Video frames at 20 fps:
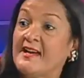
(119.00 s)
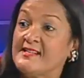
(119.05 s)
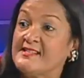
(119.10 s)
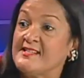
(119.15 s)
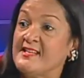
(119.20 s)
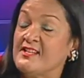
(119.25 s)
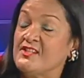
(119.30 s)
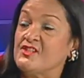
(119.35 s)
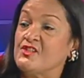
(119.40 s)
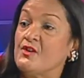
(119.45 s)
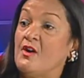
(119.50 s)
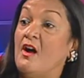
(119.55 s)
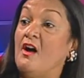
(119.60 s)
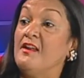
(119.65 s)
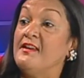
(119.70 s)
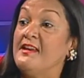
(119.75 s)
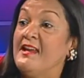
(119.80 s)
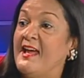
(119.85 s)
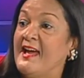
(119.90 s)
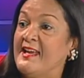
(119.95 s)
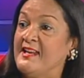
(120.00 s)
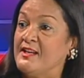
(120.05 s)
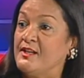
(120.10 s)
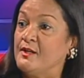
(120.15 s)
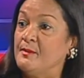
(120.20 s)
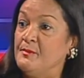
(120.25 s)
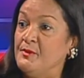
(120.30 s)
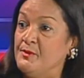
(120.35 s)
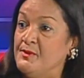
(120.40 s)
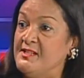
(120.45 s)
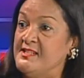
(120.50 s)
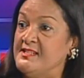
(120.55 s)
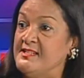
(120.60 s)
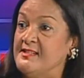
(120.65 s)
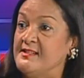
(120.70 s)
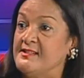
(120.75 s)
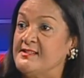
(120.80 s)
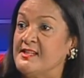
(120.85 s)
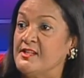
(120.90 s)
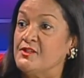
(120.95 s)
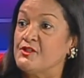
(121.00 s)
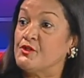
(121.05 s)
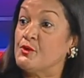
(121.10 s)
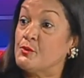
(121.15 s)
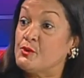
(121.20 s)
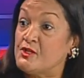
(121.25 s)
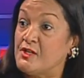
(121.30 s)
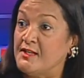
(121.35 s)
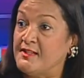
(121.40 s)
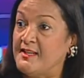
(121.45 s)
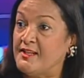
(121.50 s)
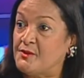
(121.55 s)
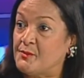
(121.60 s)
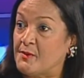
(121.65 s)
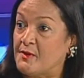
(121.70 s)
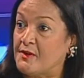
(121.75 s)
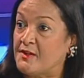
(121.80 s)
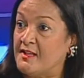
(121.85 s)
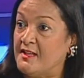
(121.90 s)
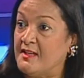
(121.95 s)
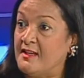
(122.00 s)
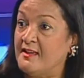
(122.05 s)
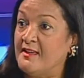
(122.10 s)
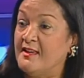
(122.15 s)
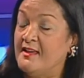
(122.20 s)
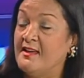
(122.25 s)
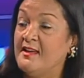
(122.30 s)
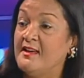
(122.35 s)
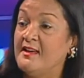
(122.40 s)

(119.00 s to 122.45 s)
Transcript: access to online communities and social networking,